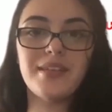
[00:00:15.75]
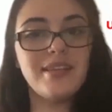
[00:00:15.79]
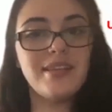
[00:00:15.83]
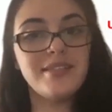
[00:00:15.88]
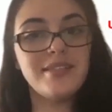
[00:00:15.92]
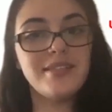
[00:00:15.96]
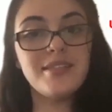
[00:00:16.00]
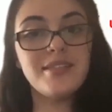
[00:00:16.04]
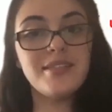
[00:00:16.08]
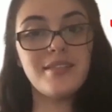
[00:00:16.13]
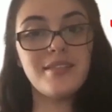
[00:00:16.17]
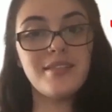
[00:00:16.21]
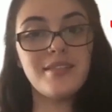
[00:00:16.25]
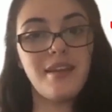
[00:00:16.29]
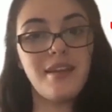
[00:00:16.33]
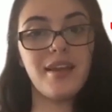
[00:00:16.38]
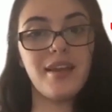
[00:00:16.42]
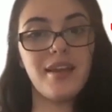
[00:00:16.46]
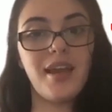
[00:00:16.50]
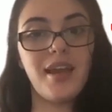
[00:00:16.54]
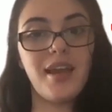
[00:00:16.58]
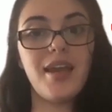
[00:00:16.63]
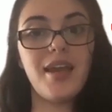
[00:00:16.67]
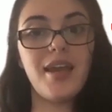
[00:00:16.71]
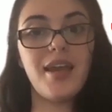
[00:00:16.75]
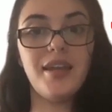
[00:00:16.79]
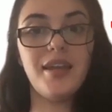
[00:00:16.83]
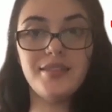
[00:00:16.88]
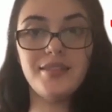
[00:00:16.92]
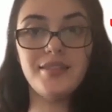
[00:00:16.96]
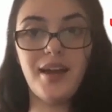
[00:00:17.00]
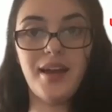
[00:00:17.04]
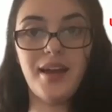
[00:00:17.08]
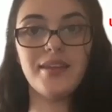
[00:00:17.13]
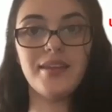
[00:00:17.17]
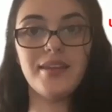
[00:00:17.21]
a systolic and
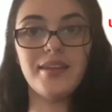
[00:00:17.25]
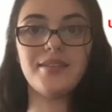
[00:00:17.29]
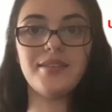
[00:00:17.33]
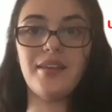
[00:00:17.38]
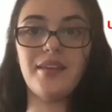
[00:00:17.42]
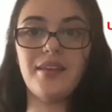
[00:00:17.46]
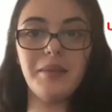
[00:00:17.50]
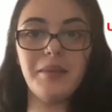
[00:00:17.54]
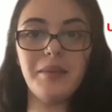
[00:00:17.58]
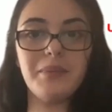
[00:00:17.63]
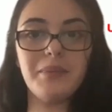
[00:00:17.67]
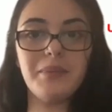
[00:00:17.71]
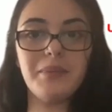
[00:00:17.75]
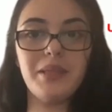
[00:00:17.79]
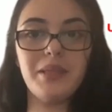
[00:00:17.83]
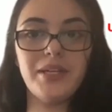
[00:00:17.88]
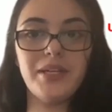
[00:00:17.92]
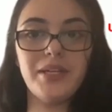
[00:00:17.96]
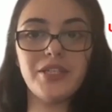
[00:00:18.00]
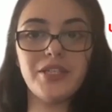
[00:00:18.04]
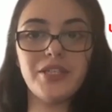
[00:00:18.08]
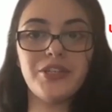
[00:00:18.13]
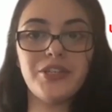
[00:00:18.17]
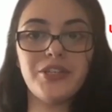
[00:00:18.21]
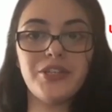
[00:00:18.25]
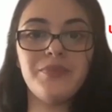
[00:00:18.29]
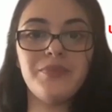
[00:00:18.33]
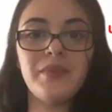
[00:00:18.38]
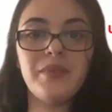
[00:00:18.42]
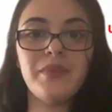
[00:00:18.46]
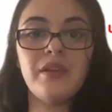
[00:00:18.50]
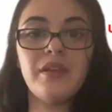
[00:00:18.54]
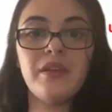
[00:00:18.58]
a diastolic blood pressure.